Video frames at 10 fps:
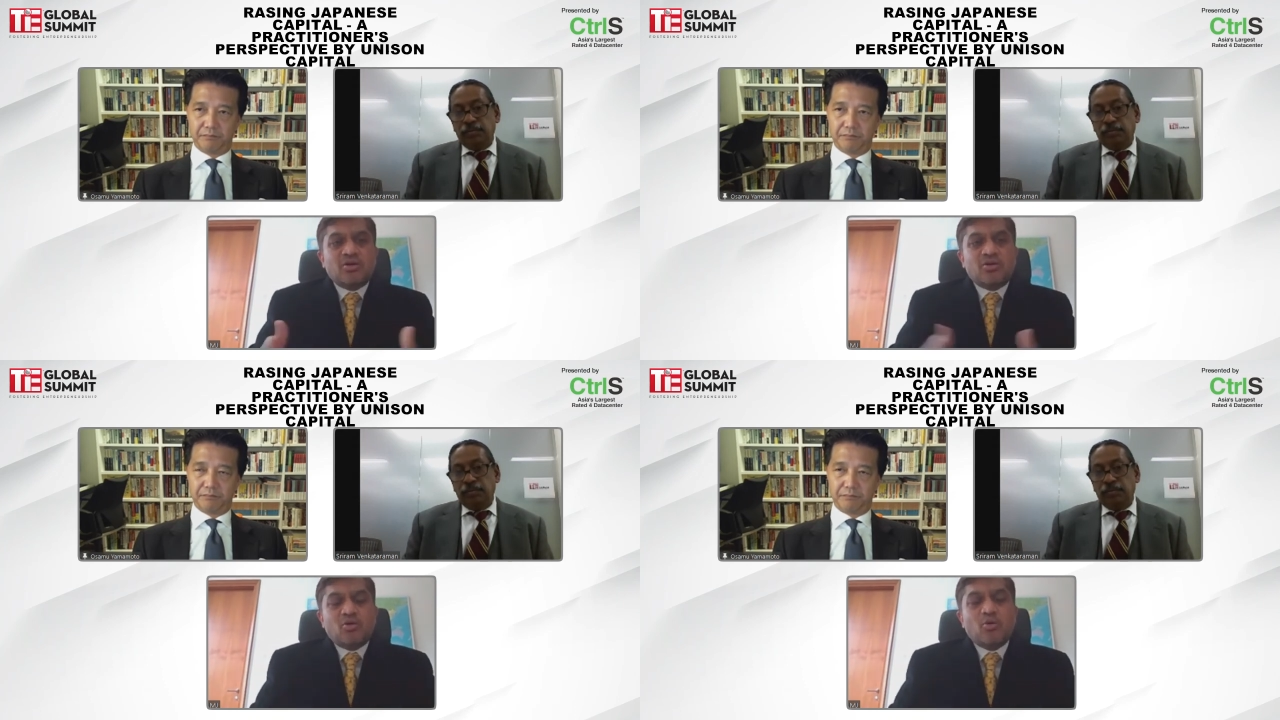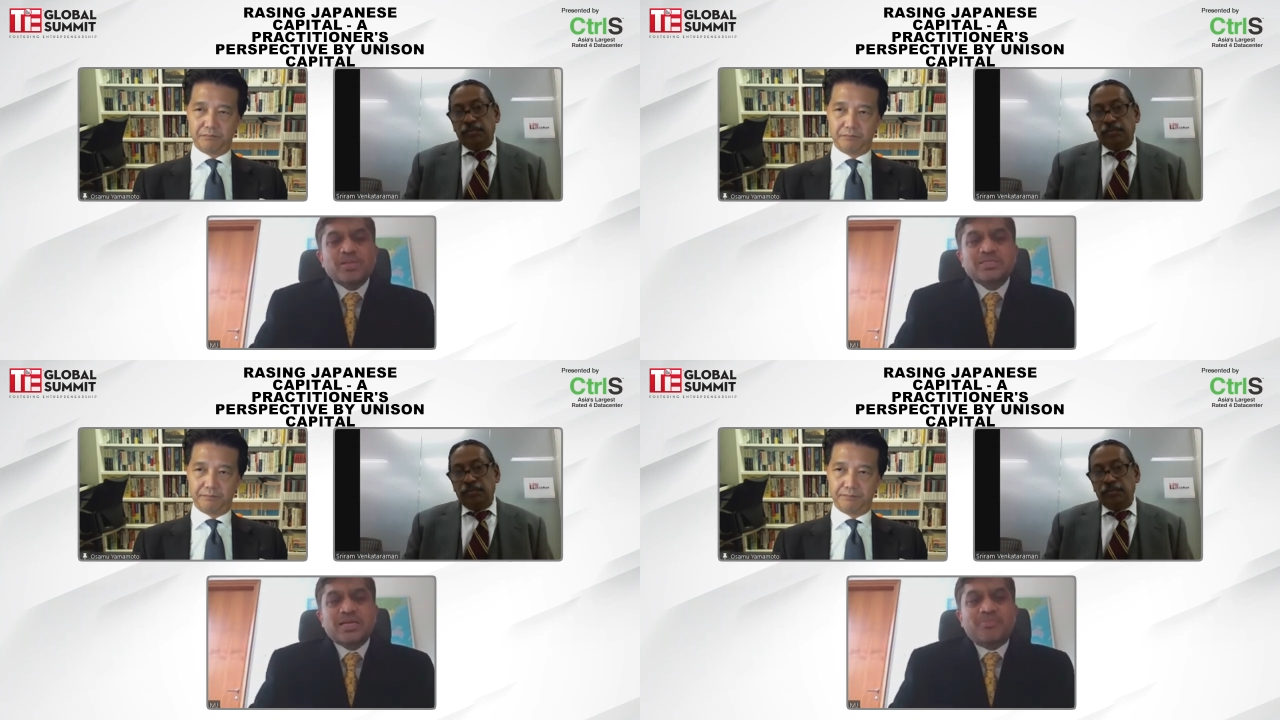
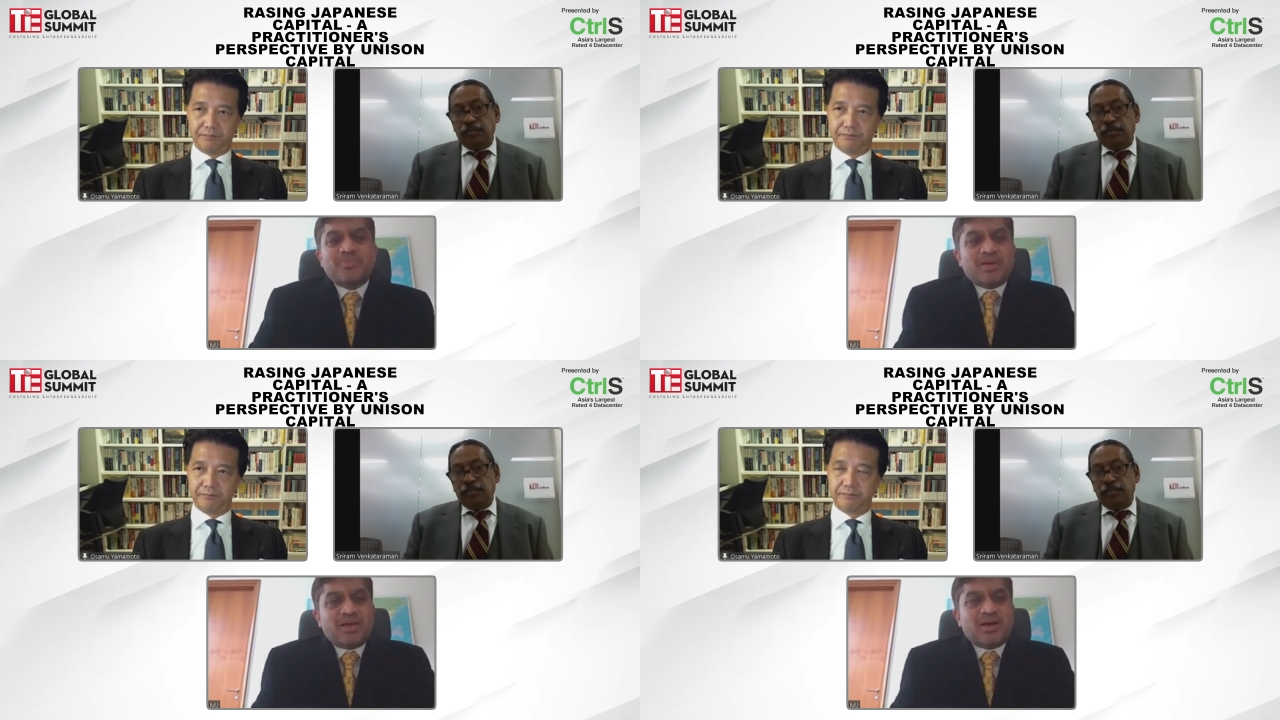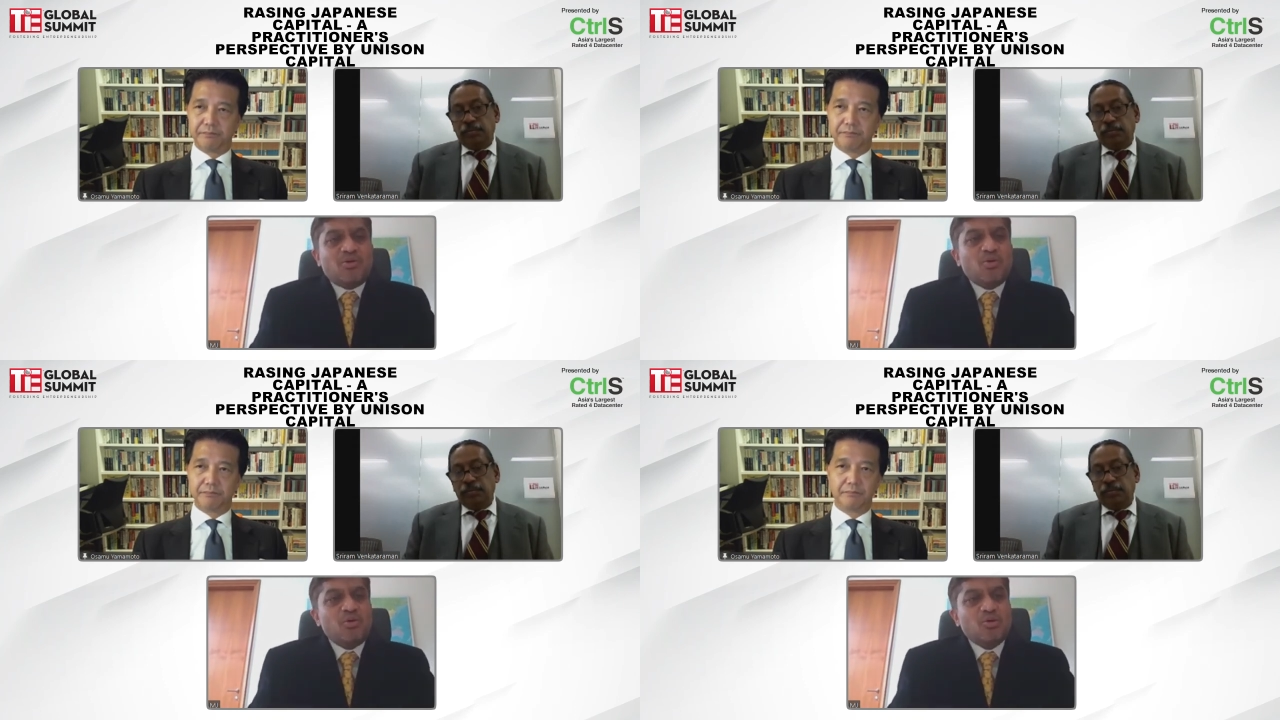Speaker 1: opens up a
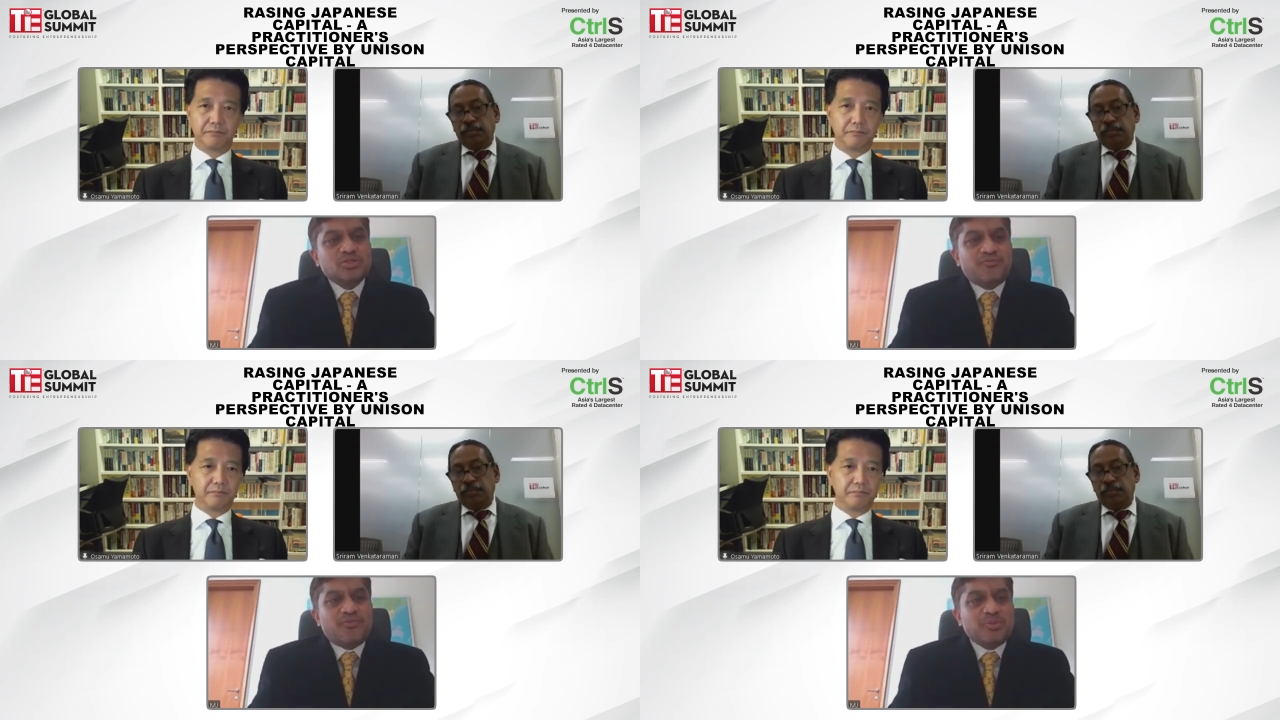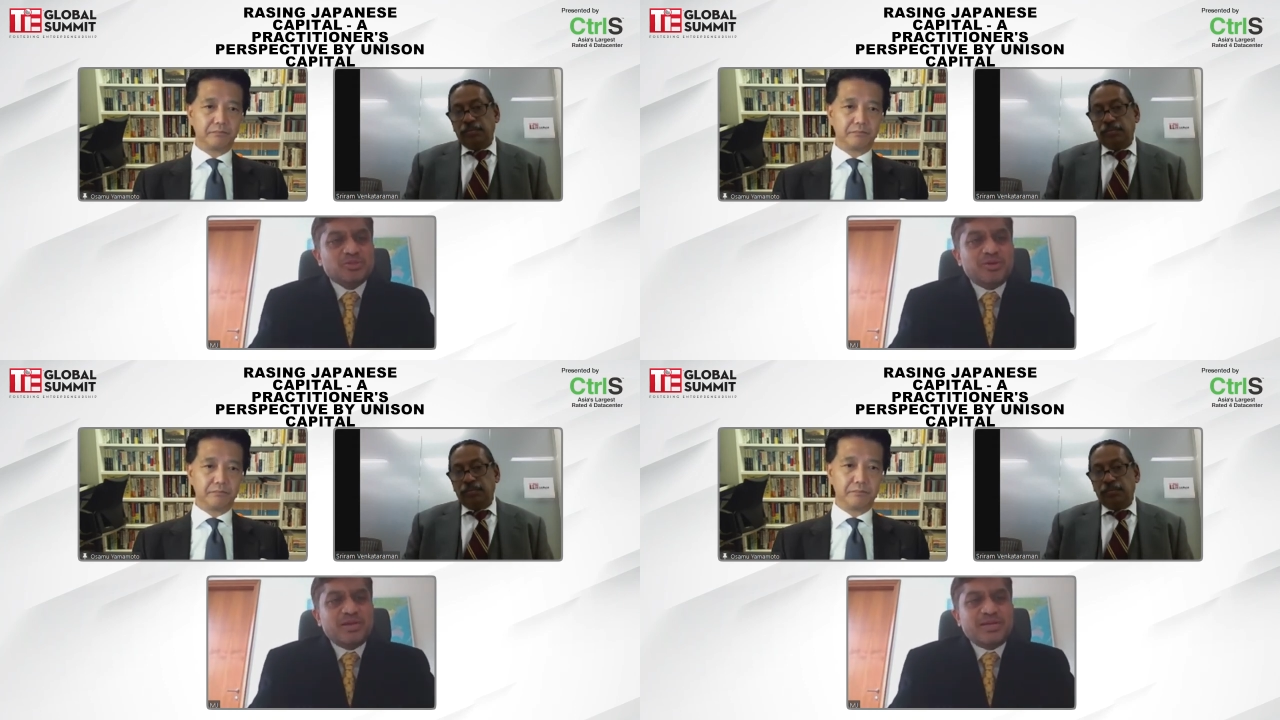whole host of
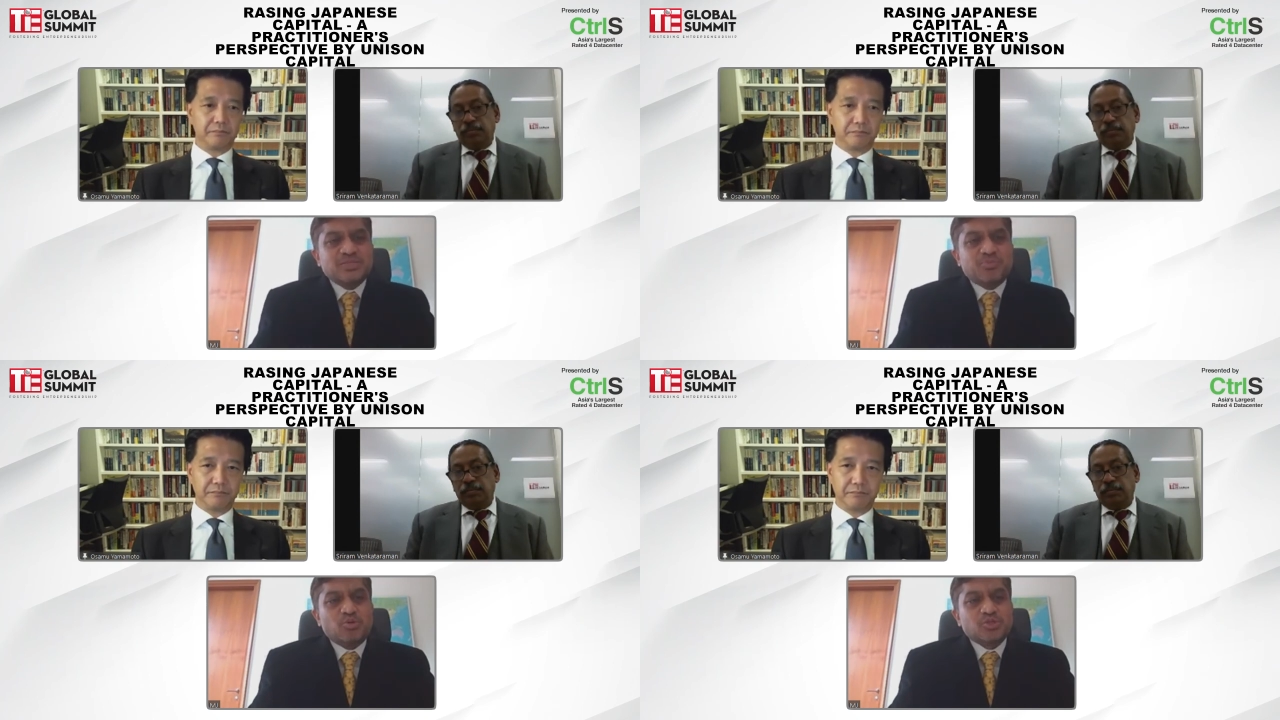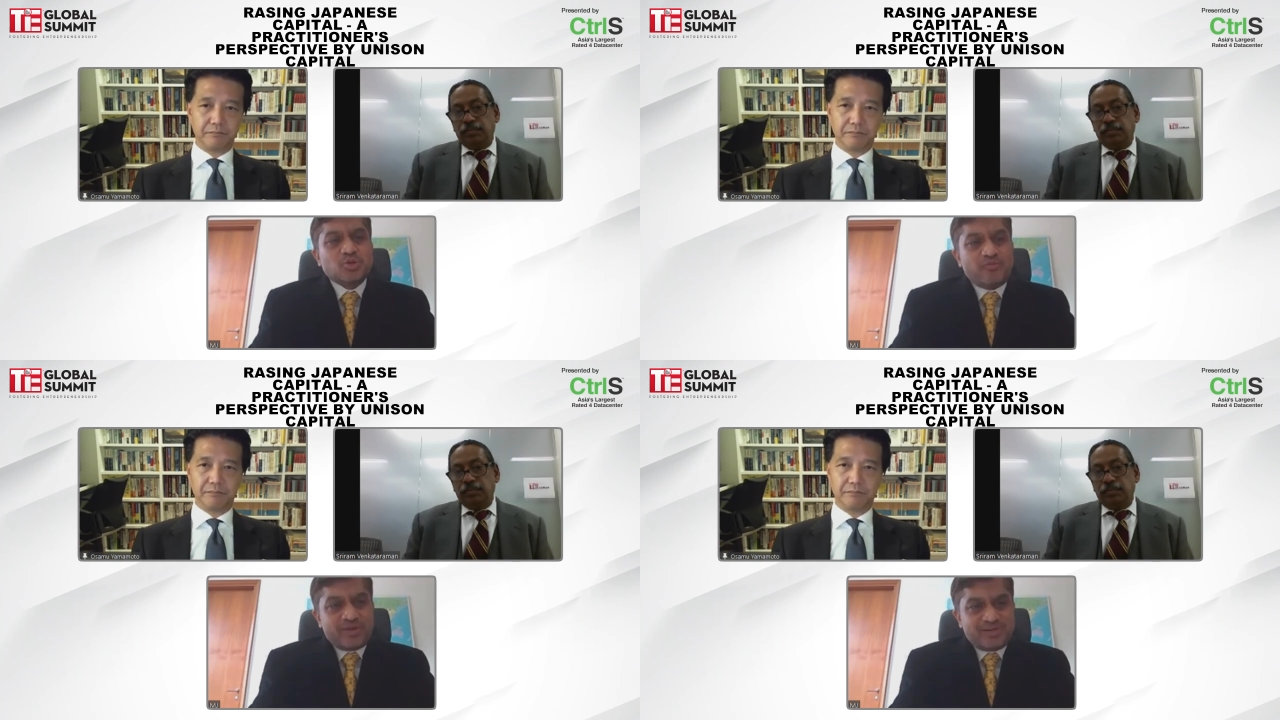opportunities post COVID.